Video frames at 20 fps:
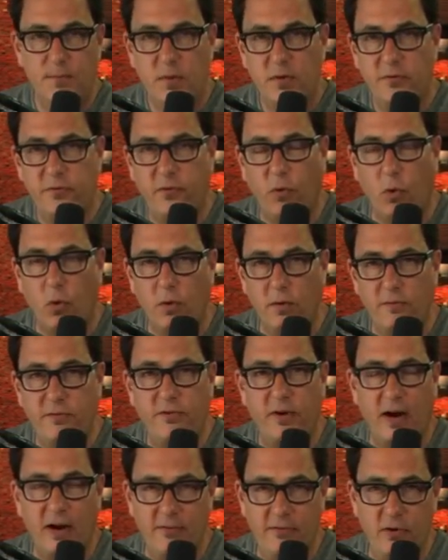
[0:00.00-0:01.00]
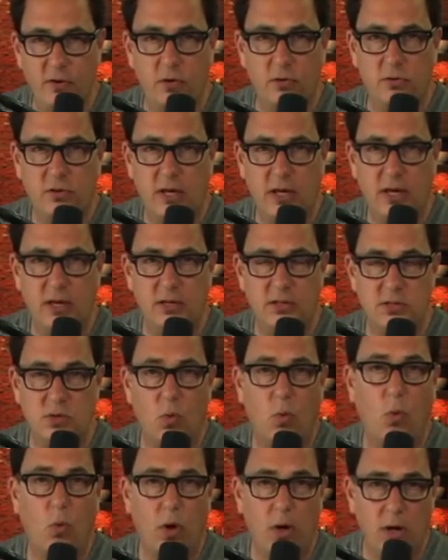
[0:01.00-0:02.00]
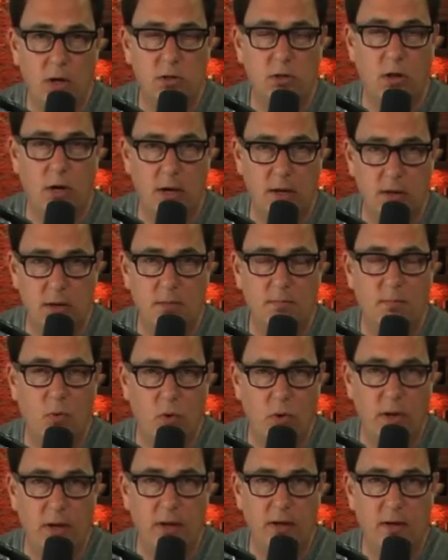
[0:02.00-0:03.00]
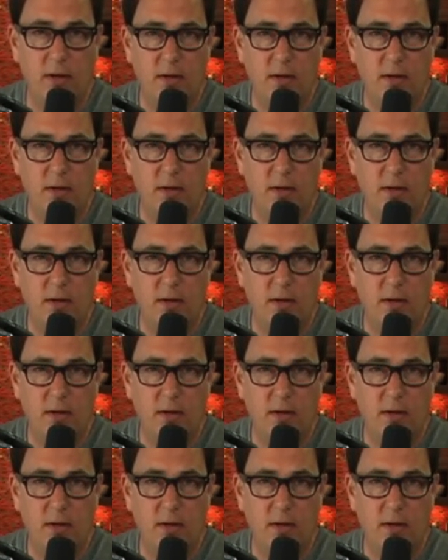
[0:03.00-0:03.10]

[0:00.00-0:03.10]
four and five-year-old kids at one o'clock in the morning.